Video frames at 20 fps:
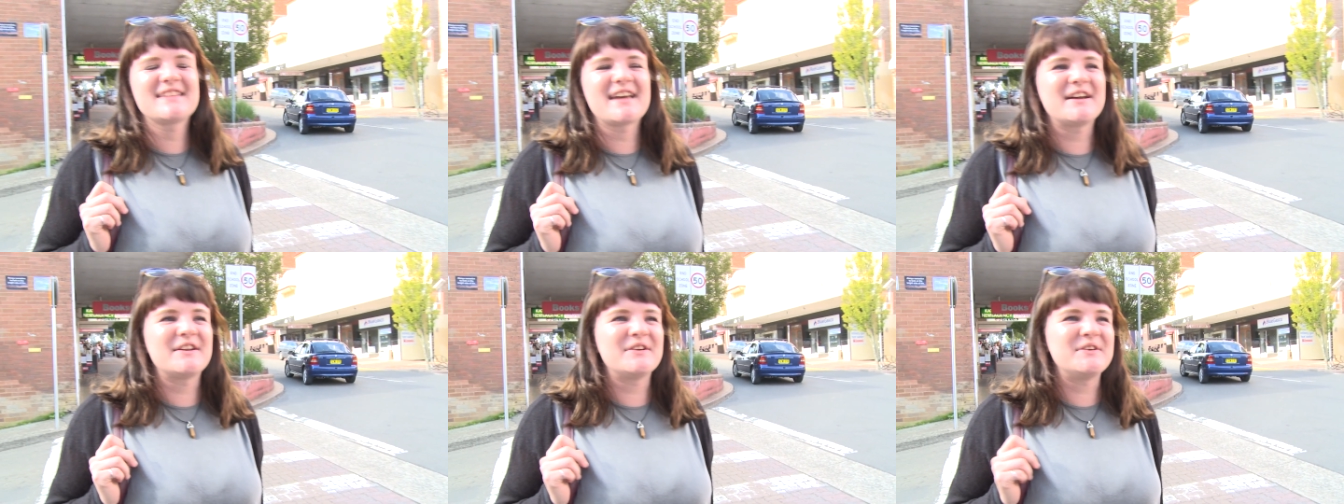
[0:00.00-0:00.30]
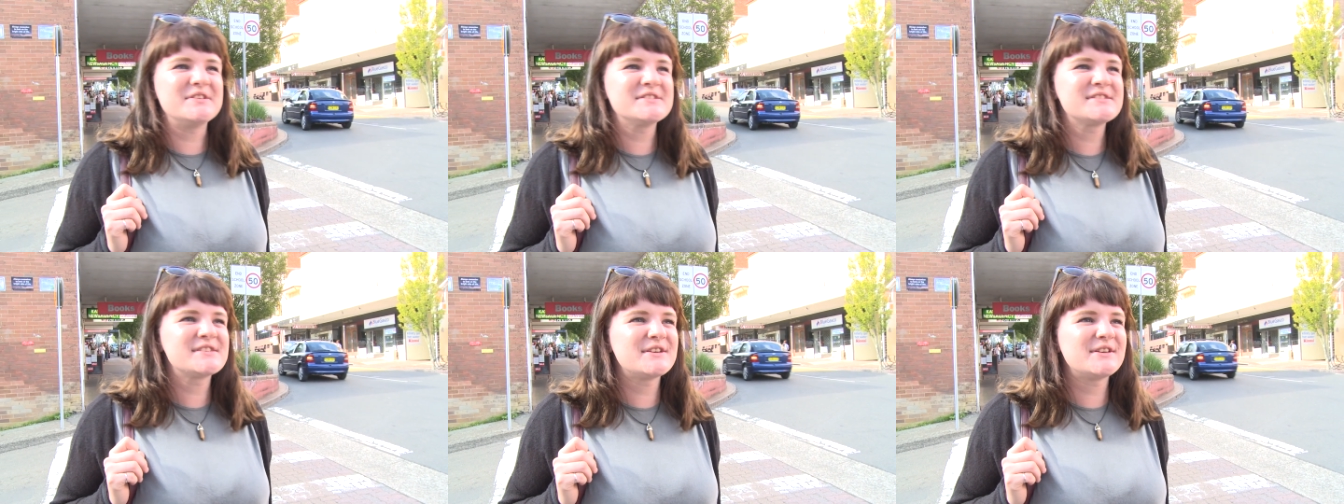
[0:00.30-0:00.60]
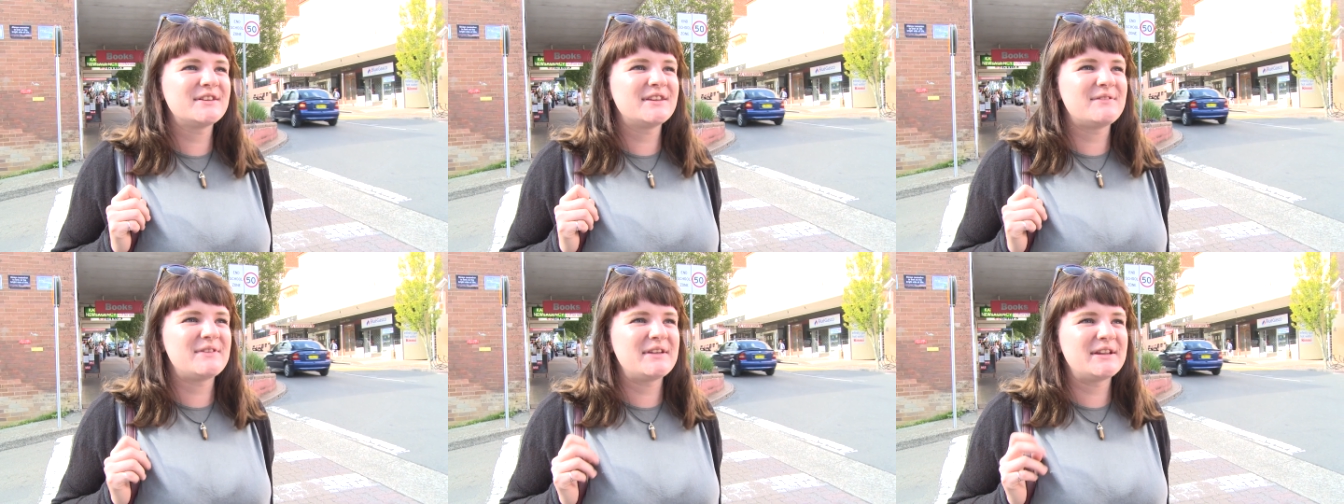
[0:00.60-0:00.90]
And also
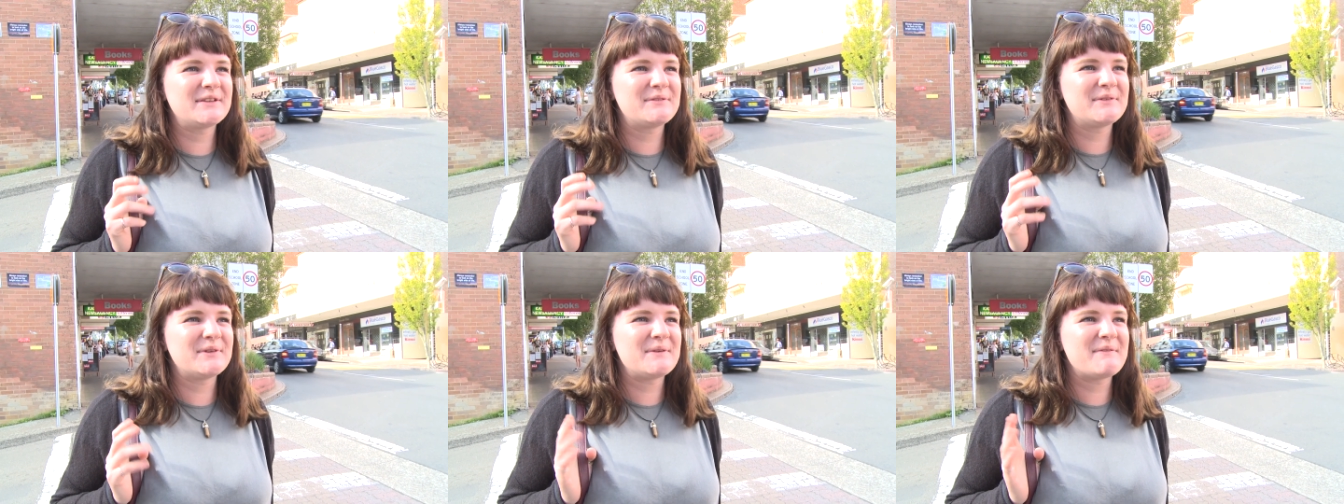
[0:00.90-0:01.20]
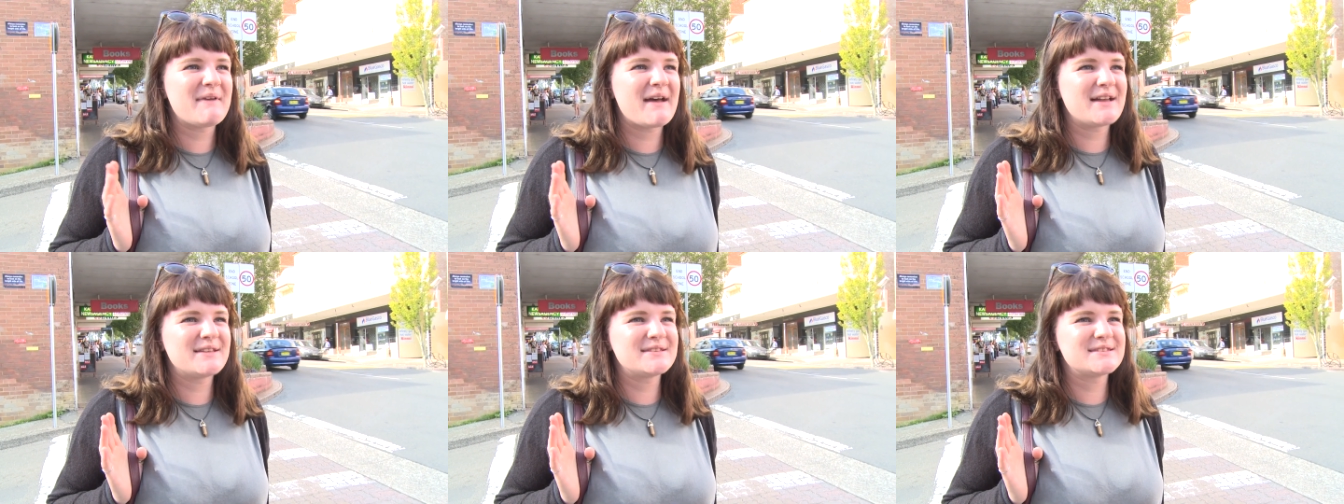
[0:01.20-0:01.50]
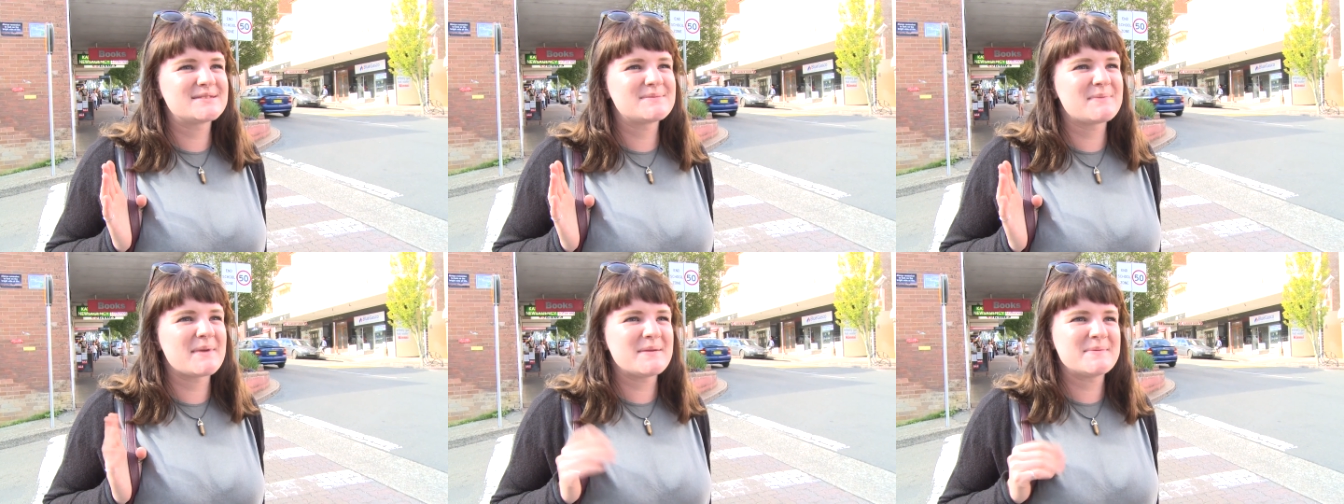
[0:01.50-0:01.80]
living in the Blue
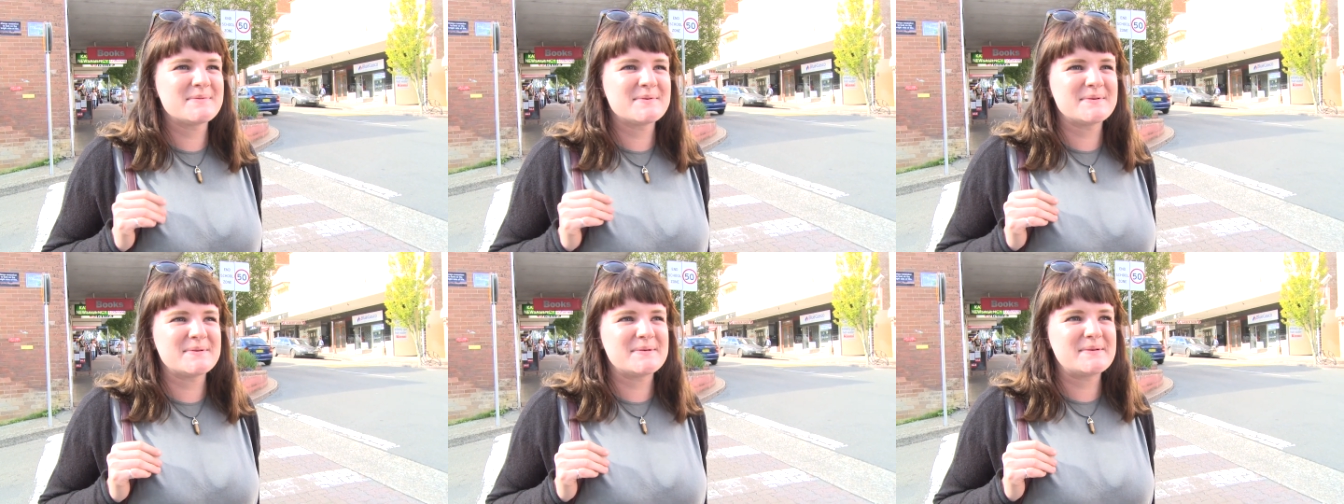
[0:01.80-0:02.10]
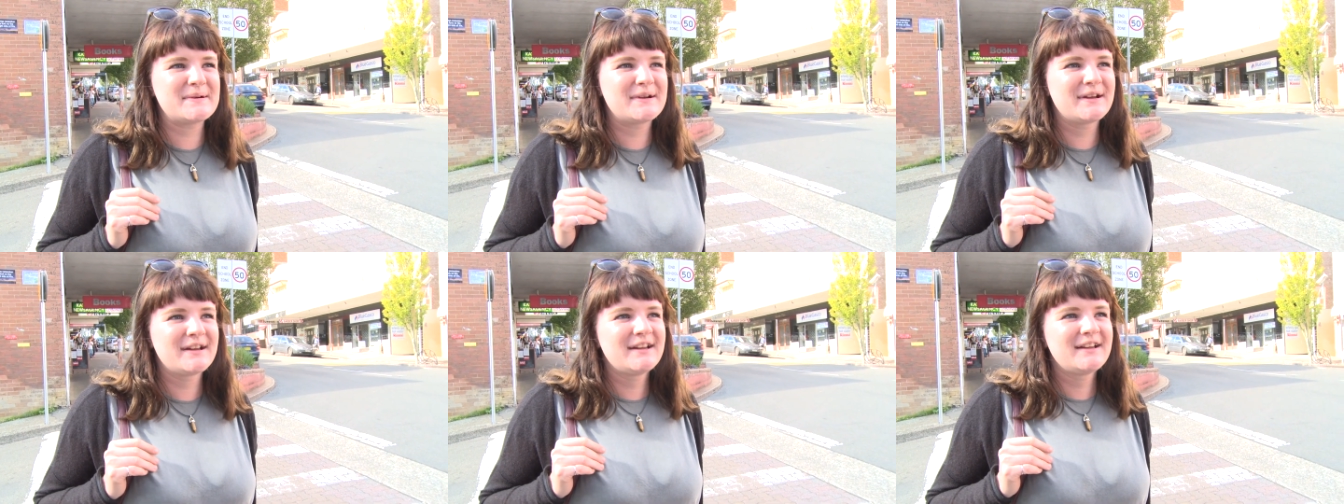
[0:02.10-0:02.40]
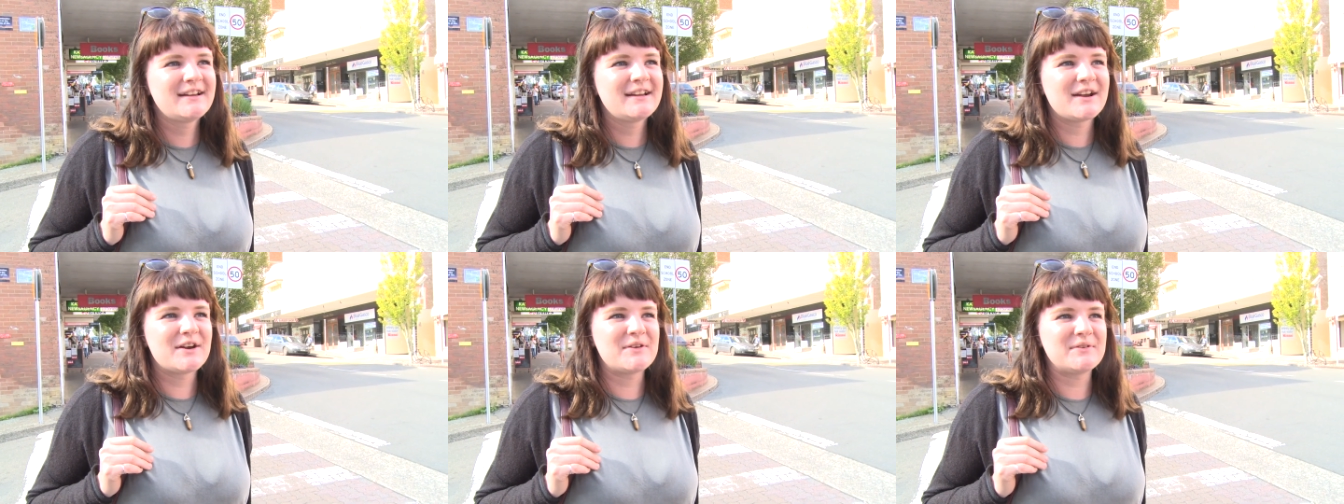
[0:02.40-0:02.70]
Mountains, people
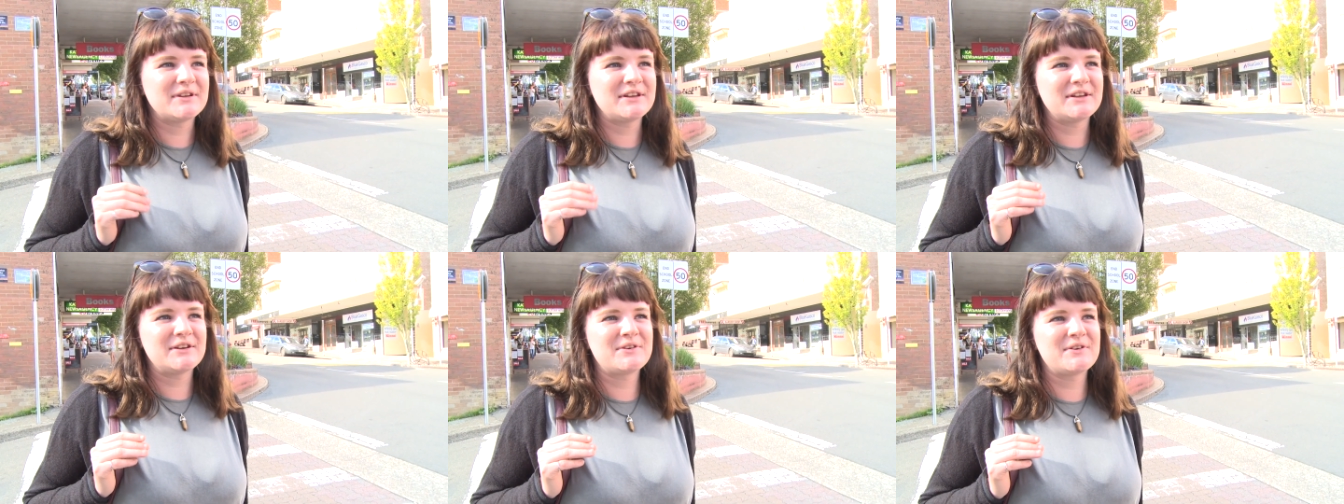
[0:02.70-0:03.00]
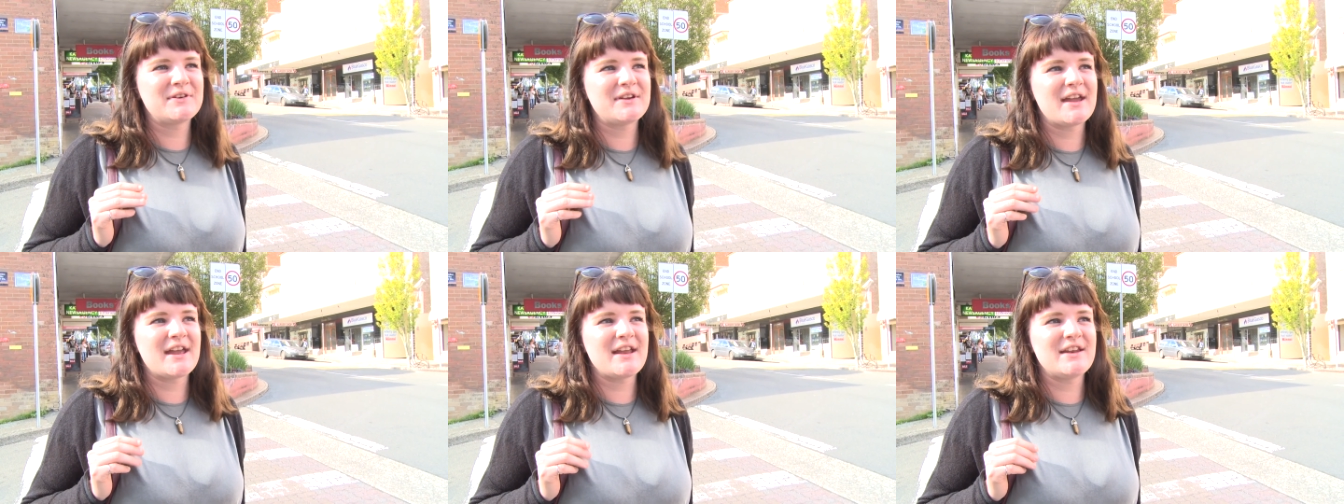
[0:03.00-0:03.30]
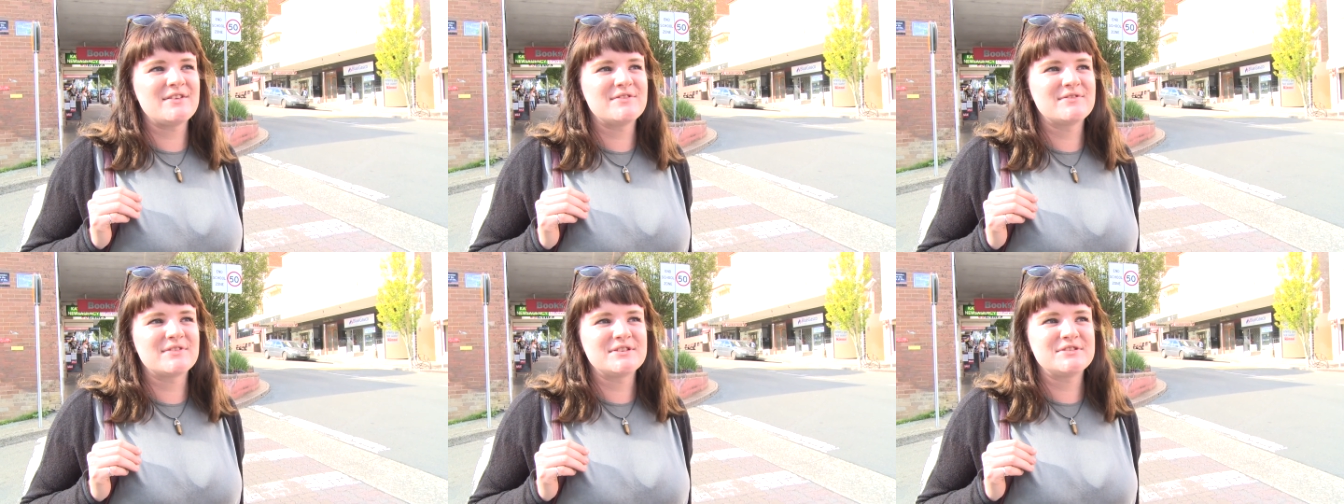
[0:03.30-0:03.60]
are really
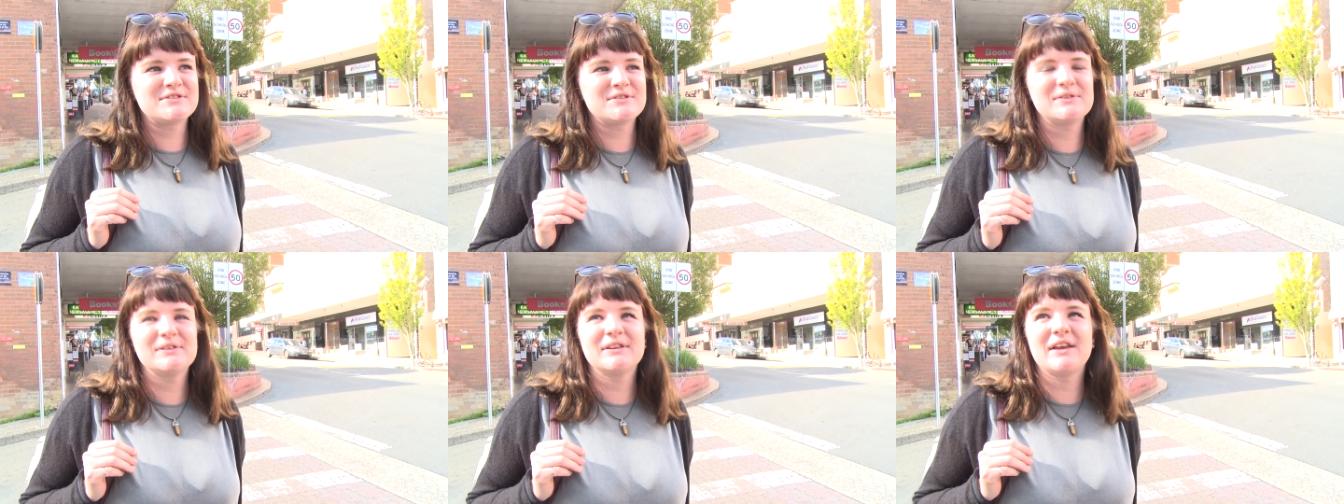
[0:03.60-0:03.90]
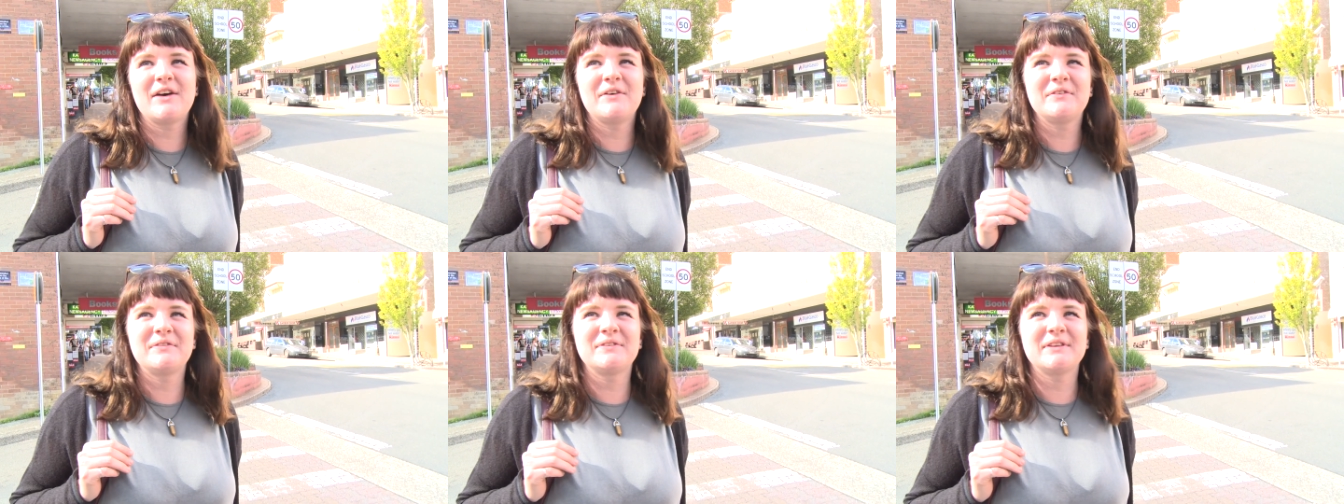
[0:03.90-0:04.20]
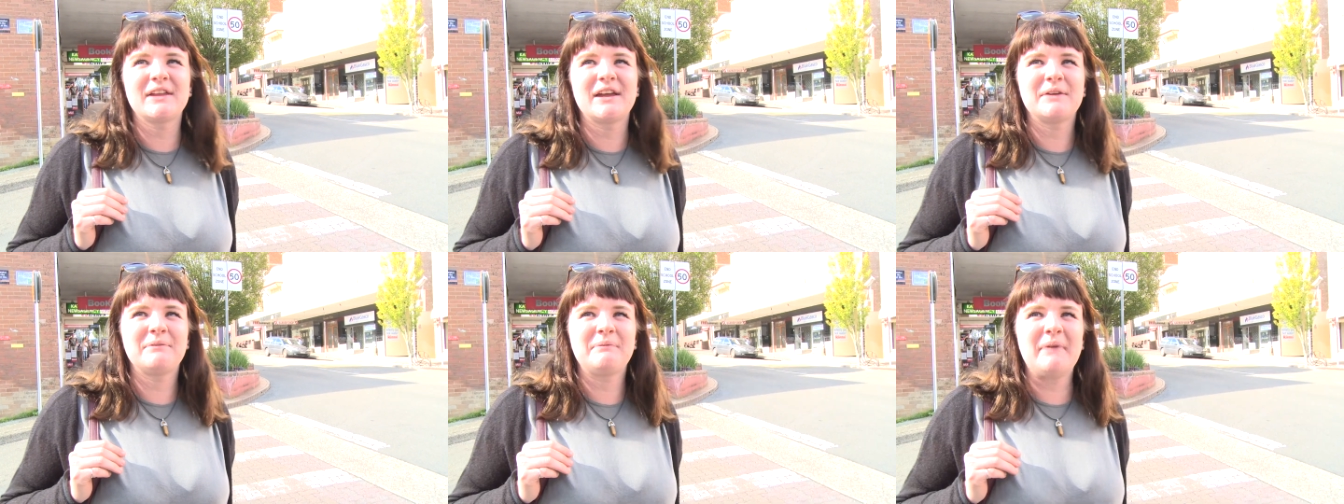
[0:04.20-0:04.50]
creative and do love
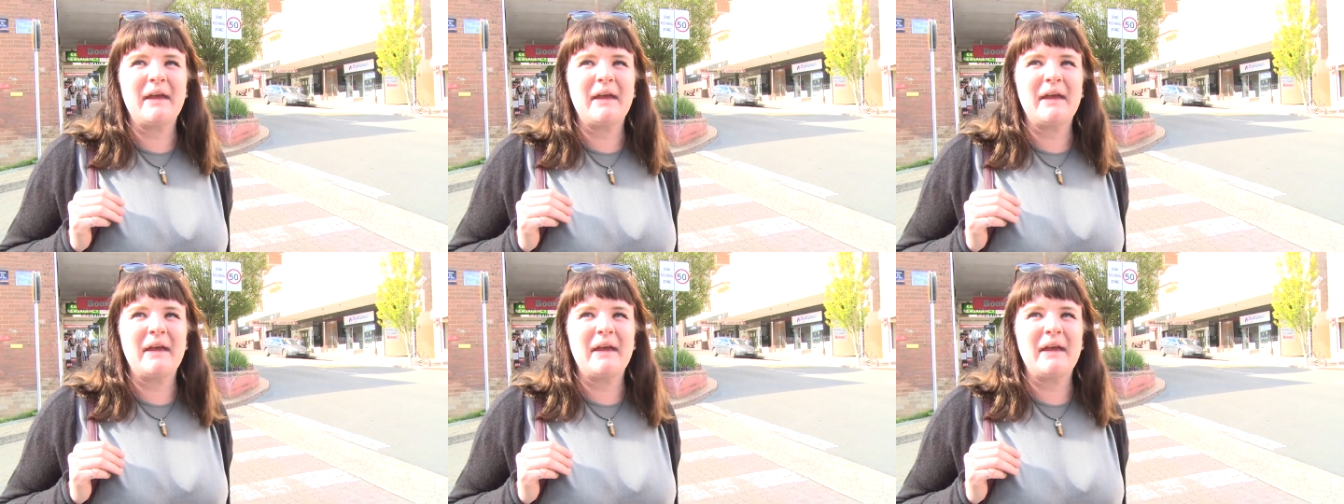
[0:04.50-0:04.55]
like